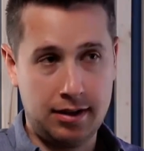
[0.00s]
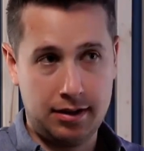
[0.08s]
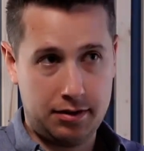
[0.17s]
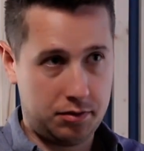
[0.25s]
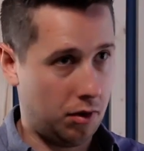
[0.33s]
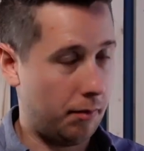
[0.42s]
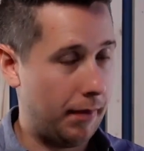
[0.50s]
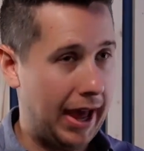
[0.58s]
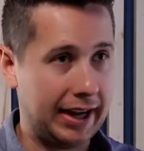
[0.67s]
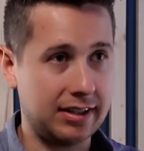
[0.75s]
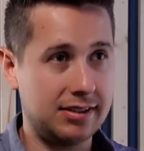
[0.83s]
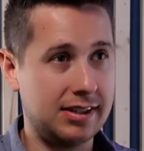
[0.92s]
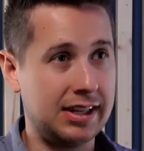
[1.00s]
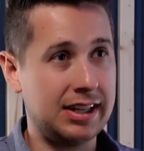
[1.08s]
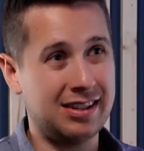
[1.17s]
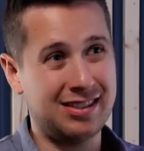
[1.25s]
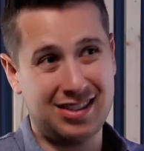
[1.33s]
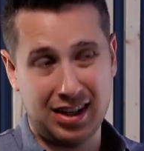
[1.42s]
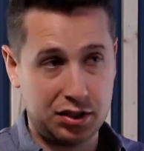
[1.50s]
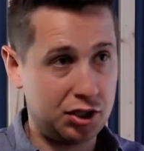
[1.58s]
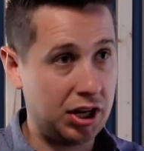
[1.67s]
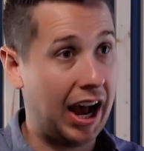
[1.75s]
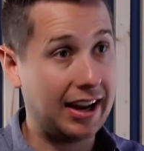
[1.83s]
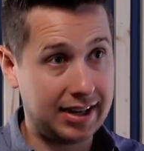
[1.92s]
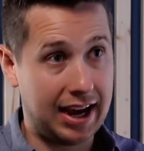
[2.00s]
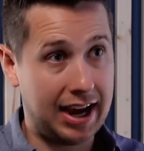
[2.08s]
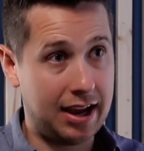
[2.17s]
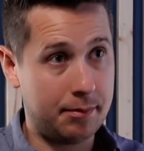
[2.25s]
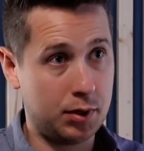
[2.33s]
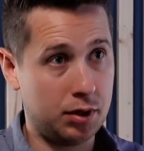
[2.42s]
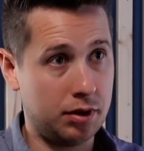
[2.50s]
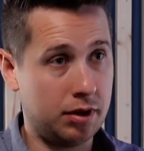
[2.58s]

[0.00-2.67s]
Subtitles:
throw magazines, a shot timer,